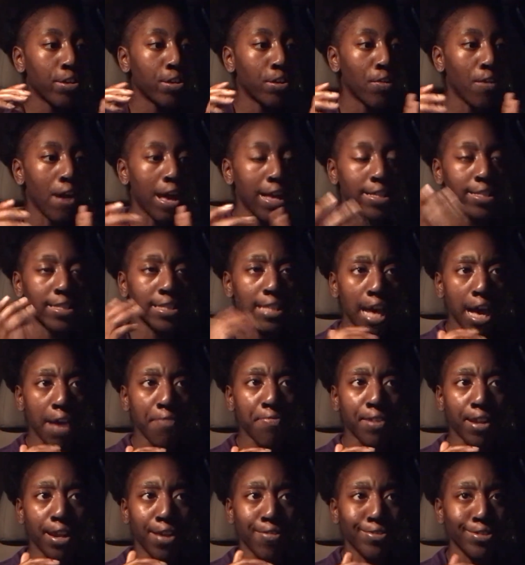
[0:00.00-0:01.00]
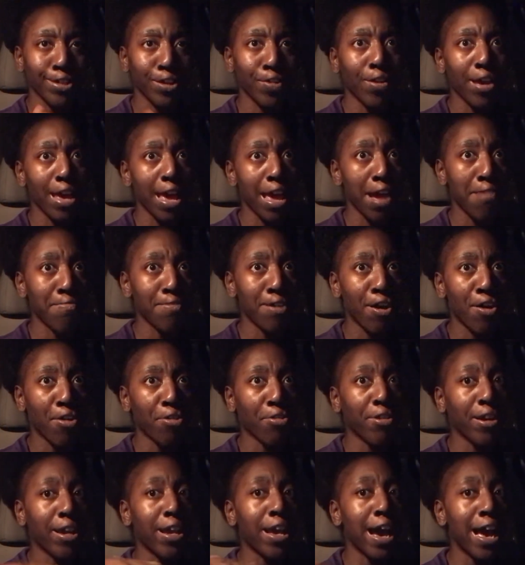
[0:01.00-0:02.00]
you know, I stopped and I was like, okay, I'm
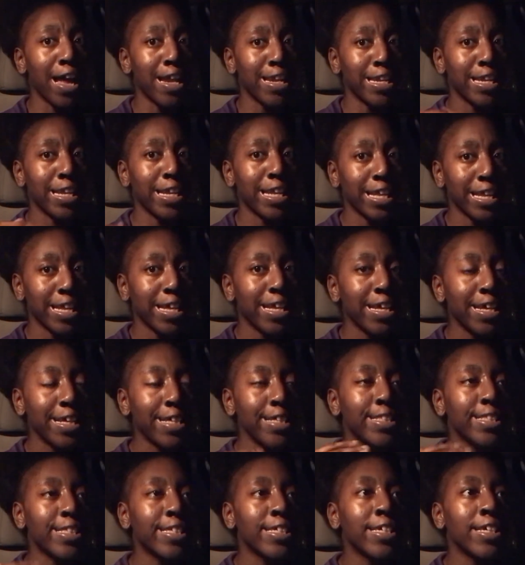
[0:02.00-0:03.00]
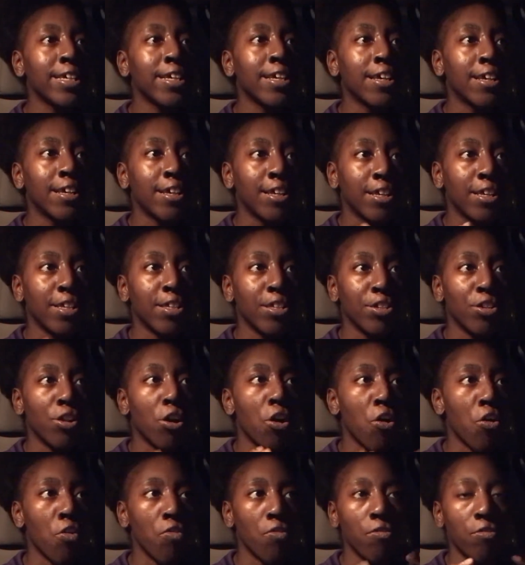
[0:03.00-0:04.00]
hungry, I need to eat, you
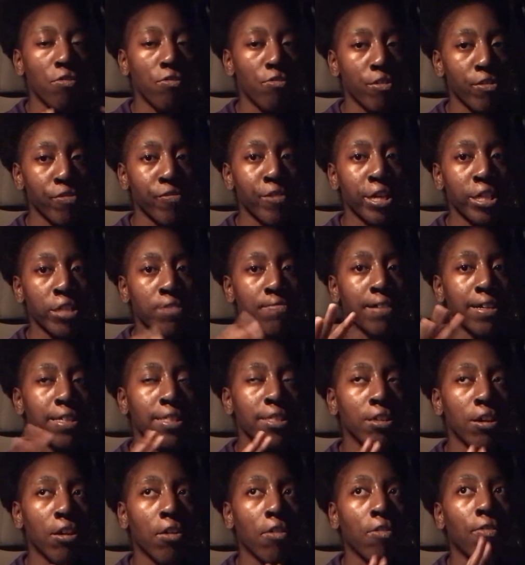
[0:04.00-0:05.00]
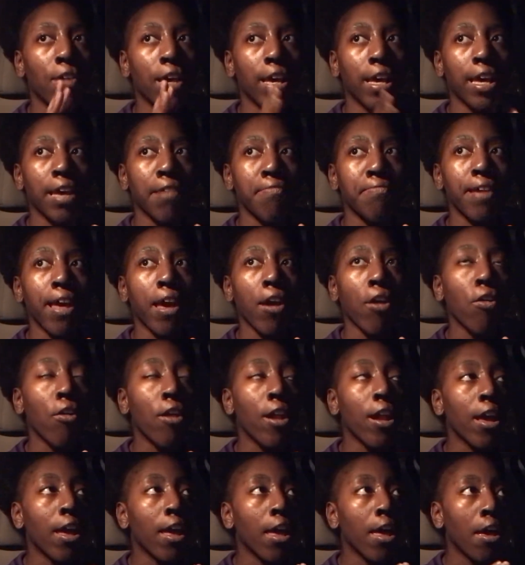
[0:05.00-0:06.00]
know, refresh myself and get back
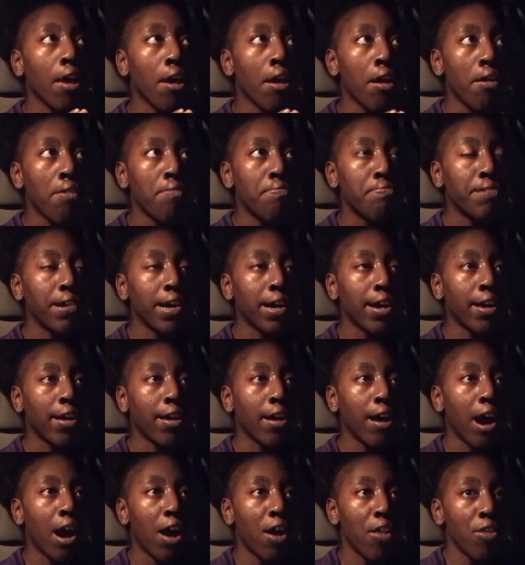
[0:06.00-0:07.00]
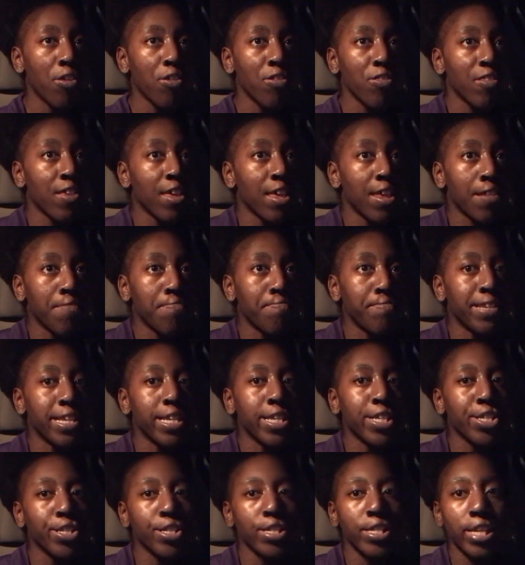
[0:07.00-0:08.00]
on it. But other than
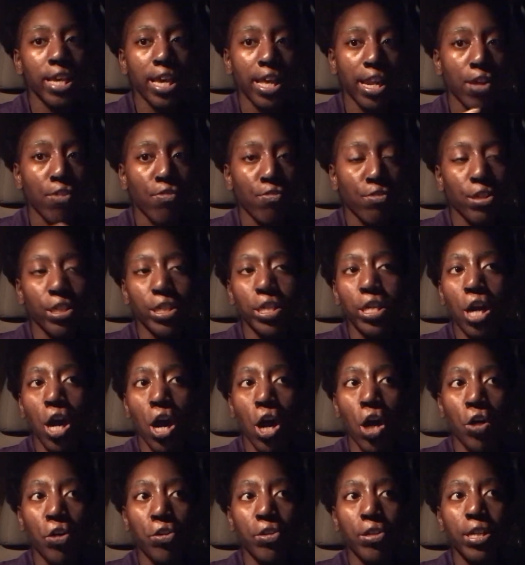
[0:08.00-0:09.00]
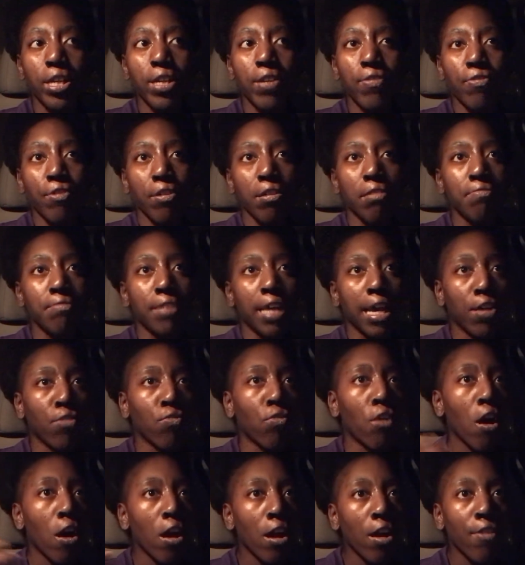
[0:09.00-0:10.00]
me just getting really hungry from like
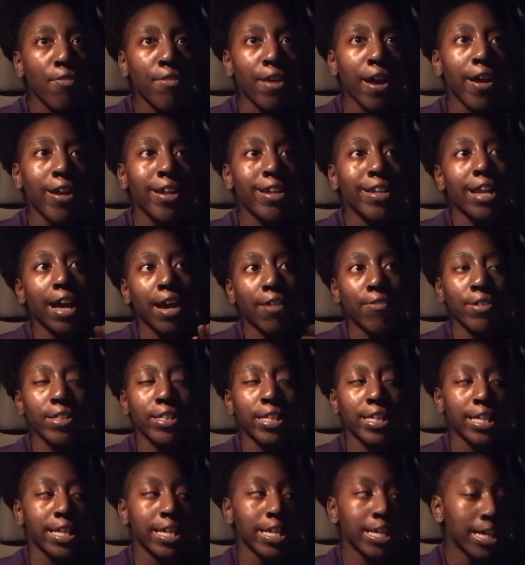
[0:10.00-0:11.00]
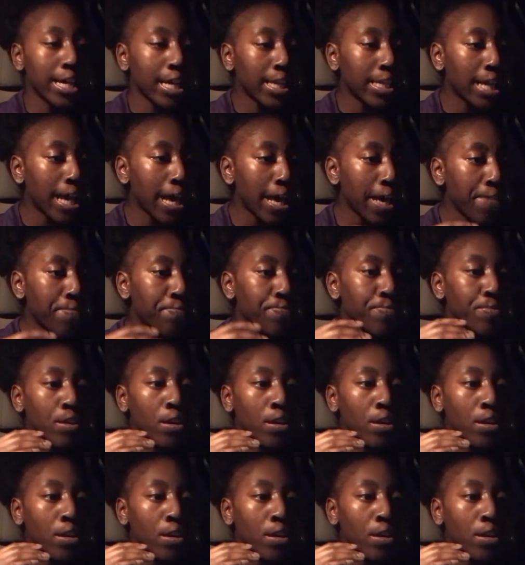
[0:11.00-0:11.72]
walking around and not really eating a lot,